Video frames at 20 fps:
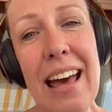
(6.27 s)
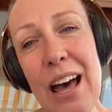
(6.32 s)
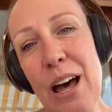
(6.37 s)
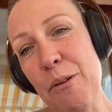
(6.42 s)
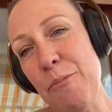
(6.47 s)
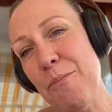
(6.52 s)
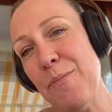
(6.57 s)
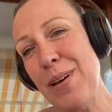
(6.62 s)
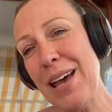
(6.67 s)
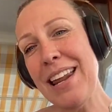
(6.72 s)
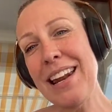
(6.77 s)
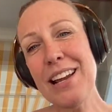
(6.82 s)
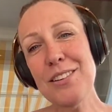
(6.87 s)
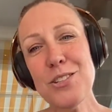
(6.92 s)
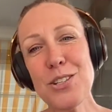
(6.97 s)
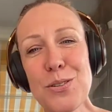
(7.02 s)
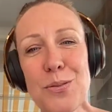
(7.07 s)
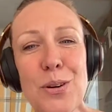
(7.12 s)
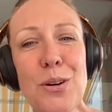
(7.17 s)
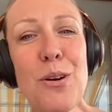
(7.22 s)
Um, and
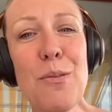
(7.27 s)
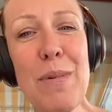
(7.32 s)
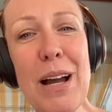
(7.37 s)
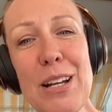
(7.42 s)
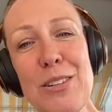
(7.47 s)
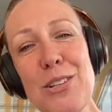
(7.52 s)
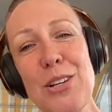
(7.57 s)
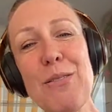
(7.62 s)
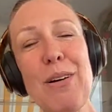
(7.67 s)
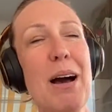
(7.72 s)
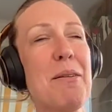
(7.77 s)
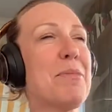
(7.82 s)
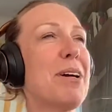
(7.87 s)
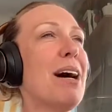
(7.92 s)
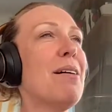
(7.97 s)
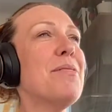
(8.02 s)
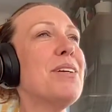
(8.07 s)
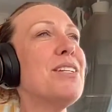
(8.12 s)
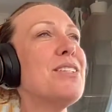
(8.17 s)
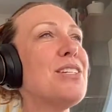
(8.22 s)
I just want to remind you I'm
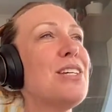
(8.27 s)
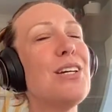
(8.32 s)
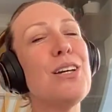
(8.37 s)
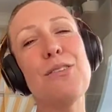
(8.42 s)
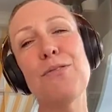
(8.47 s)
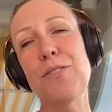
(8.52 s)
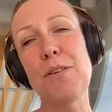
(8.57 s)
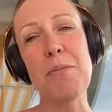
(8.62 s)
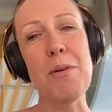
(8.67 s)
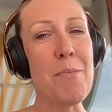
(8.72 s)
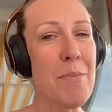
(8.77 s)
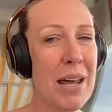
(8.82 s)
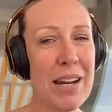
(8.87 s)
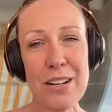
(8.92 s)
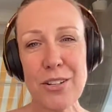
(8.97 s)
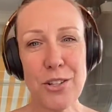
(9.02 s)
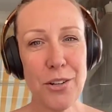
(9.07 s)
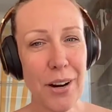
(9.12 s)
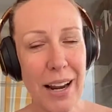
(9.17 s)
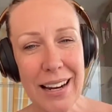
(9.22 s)
coming to you from the
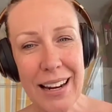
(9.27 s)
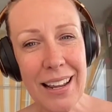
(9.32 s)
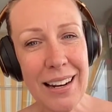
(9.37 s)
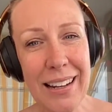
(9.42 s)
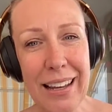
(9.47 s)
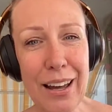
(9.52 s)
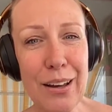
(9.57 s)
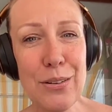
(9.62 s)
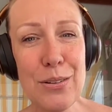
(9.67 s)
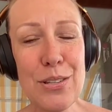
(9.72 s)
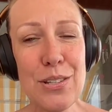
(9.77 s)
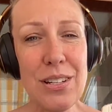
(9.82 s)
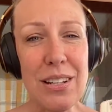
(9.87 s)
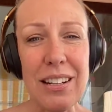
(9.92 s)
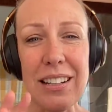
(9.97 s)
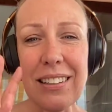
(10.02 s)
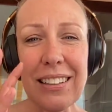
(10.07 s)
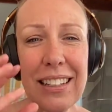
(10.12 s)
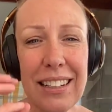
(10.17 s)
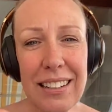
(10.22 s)
Mediterranean coast
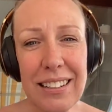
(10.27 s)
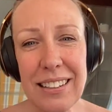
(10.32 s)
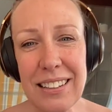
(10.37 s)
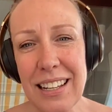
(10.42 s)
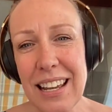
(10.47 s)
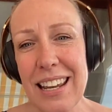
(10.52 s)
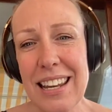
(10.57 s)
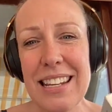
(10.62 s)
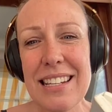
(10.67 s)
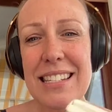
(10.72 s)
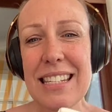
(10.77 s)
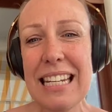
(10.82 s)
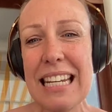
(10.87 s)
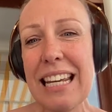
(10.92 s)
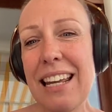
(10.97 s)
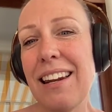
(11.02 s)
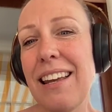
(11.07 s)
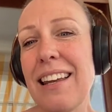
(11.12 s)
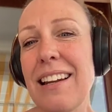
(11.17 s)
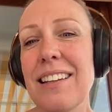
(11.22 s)
in a little
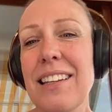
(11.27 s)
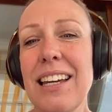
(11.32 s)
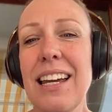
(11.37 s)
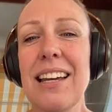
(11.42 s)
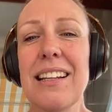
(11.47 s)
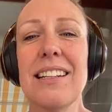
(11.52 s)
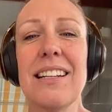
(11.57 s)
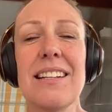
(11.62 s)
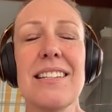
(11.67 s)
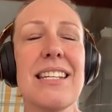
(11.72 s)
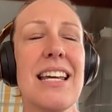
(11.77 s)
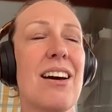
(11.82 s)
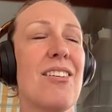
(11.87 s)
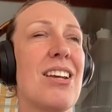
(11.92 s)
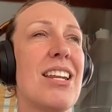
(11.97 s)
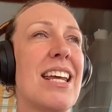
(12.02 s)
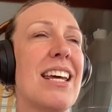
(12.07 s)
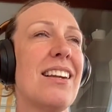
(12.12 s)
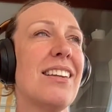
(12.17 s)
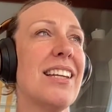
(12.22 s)
city in Italy, a little
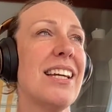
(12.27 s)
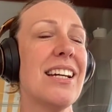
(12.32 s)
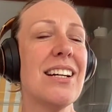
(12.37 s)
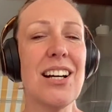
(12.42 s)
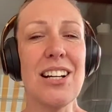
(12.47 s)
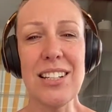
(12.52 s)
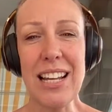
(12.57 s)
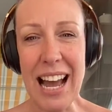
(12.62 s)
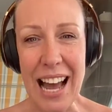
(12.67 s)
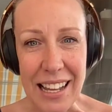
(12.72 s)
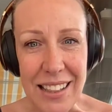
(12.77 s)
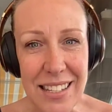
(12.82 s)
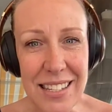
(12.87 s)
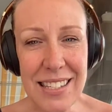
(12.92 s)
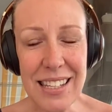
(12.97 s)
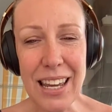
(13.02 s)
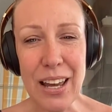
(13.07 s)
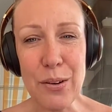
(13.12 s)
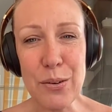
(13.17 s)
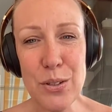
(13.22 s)
town in Italy called
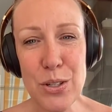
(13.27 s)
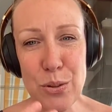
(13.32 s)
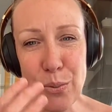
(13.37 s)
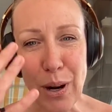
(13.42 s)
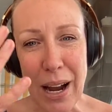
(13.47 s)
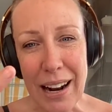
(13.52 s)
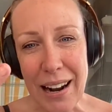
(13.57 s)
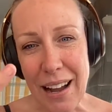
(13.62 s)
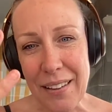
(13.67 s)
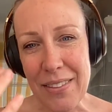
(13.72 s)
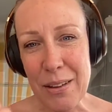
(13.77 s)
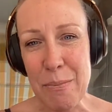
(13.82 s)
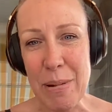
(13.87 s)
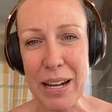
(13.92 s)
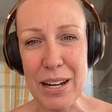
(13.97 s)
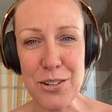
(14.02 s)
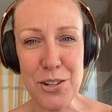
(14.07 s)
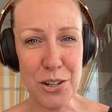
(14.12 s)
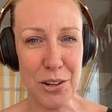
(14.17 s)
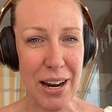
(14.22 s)
Anzio. It's right on the
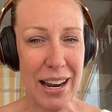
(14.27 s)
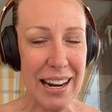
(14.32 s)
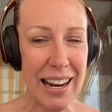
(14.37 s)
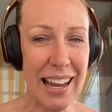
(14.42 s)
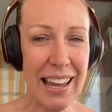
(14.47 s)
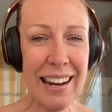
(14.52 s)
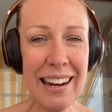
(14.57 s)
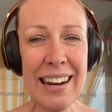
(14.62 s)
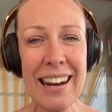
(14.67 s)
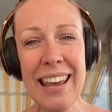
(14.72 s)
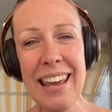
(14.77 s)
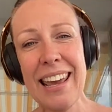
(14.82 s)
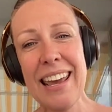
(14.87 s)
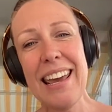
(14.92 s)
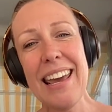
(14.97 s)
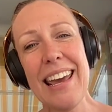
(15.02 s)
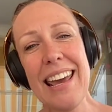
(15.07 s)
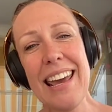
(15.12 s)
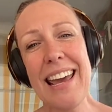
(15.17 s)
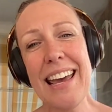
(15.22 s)
Mediterranean.
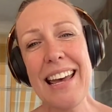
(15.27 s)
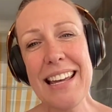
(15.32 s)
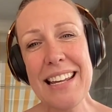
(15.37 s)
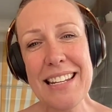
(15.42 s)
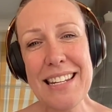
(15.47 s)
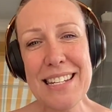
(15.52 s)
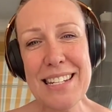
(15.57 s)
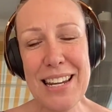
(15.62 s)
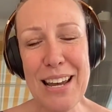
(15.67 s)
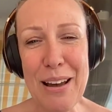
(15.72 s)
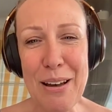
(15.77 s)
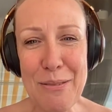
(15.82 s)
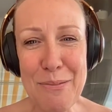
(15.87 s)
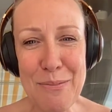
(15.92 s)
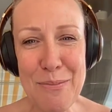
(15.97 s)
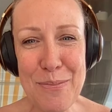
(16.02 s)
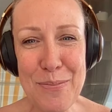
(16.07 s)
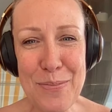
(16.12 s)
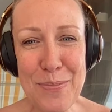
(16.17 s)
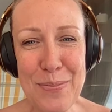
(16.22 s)
And
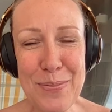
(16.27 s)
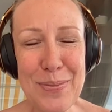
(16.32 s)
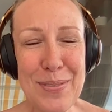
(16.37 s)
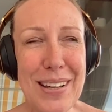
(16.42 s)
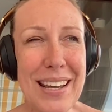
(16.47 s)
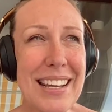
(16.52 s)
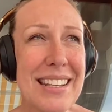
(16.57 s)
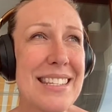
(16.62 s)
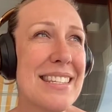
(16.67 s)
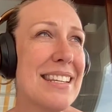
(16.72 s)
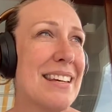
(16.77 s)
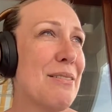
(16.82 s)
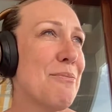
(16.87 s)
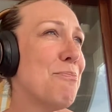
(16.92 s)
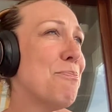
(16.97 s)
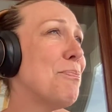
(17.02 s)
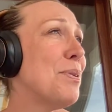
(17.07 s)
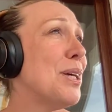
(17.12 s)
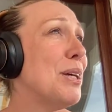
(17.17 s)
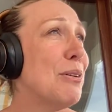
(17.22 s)
um, it's
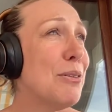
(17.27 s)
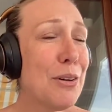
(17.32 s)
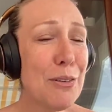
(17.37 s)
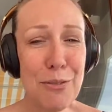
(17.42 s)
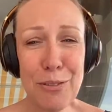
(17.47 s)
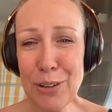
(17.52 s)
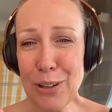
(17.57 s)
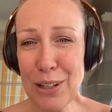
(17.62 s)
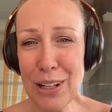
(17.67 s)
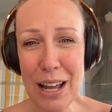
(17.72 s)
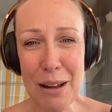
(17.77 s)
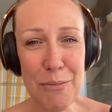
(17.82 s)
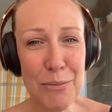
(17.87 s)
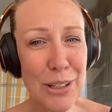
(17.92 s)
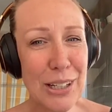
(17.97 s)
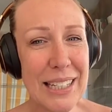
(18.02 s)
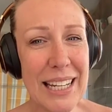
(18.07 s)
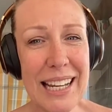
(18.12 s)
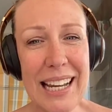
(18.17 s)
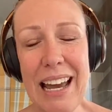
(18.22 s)
beautiful.
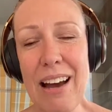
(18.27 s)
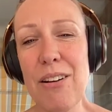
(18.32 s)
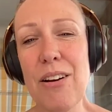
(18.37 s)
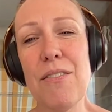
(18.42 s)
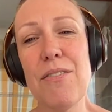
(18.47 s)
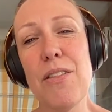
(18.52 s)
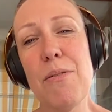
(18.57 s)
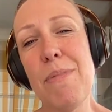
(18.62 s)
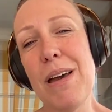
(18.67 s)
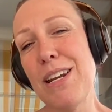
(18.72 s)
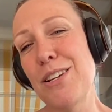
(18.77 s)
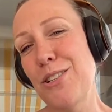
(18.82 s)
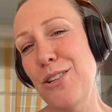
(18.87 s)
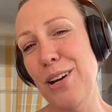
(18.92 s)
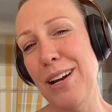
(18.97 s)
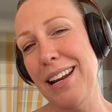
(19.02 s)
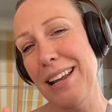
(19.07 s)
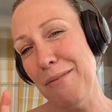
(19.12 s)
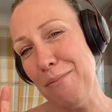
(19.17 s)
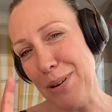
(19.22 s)
I'm looking out over the
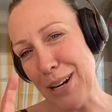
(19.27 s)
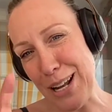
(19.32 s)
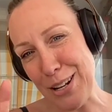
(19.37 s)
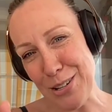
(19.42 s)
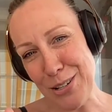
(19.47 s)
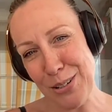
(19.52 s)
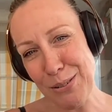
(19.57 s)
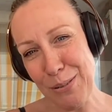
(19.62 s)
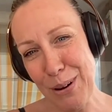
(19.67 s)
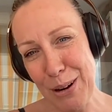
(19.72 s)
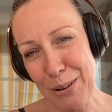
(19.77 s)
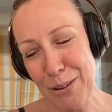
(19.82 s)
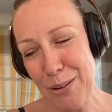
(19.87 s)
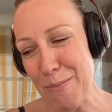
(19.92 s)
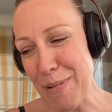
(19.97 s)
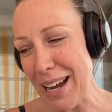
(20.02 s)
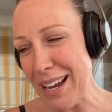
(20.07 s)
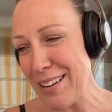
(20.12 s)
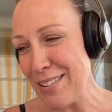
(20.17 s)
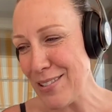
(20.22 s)
Mediterranean, but I do want to
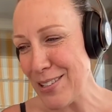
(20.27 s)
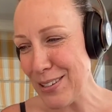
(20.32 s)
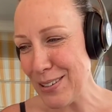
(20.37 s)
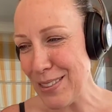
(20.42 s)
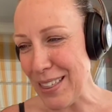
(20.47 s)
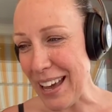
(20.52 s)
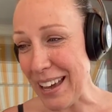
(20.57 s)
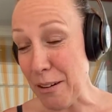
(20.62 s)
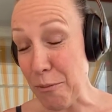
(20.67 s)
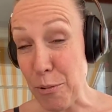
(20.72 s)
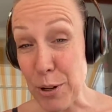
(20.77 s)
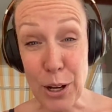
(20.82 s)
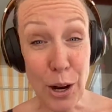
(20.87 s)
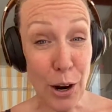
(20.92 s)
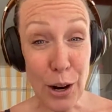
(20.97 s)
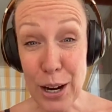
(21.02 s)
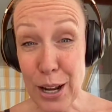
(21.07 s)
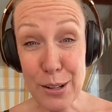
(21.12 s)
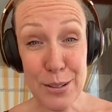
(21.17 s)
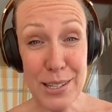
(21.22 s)
remind you that
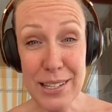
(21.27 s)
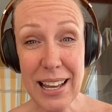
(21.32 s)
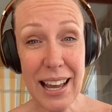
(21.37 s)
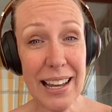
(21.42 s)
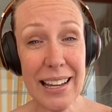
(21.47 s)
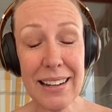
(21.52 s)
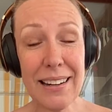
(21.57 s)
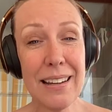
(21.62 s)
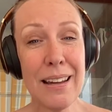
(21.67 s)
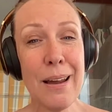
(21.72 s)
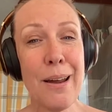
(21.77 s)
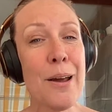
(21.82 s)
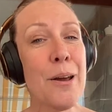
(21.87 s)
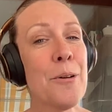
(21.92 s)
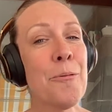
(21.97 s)
we are outside.